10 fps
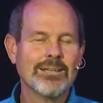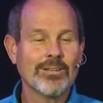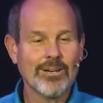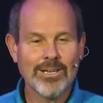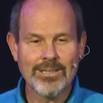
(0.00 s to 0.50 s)
And
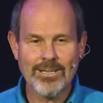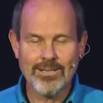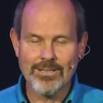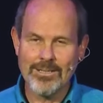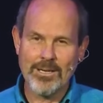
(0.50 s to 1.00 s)
you know, I
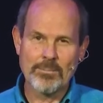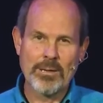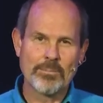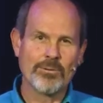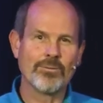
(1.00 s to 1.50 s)
think a lot of
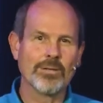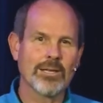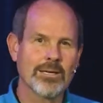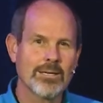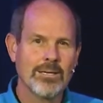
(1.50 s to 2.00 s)
people feel
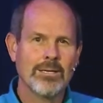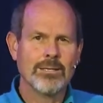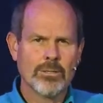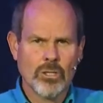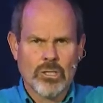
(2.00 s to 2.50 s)
like
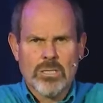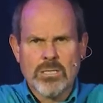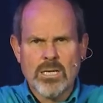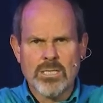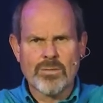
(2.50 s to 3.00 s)
the look
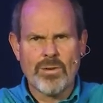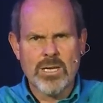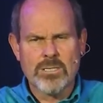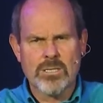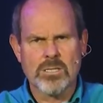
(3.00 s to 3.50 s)
on God's
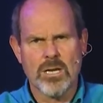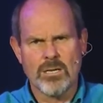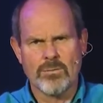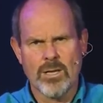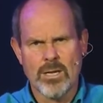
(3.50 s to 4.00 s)
face is
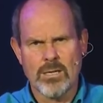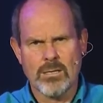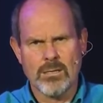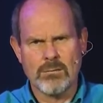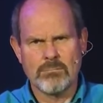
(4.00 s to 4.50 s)
kind of like,
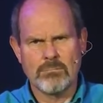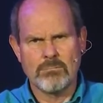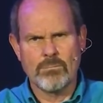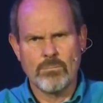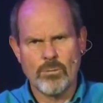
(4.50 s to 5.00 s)

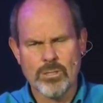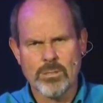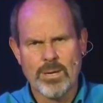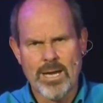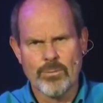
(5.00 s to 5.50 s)
What's
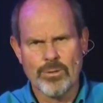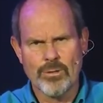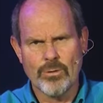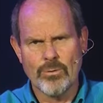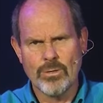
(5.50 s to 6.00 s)
the matter with
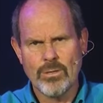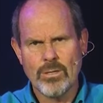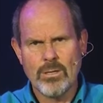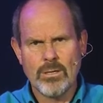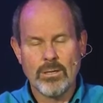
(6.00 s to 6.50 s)
you?
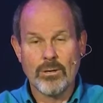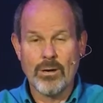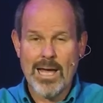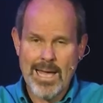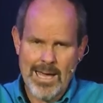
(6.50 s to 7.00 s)

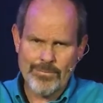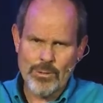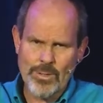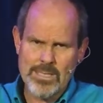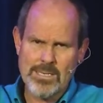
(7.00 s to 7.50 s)
Or I have
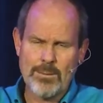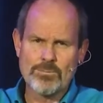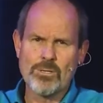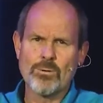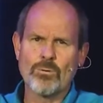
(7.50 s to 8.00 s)
to
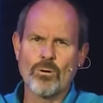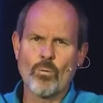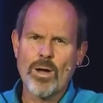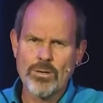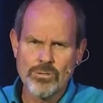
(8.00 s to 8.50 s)
accept you, or
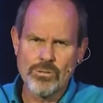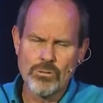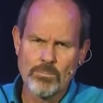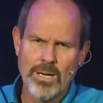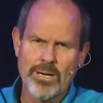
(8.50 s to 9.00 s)
why don't you
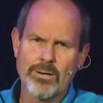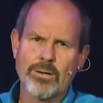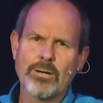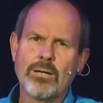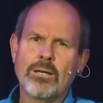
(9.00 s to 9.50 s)
do
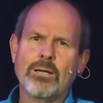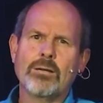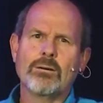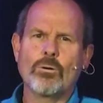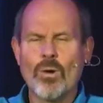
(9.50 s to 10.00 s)
better?
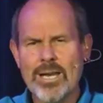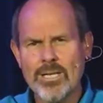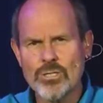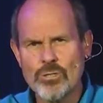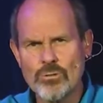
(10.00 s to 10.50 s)
Or why
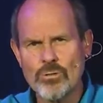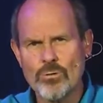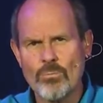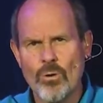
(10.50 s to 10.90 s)
didn't you do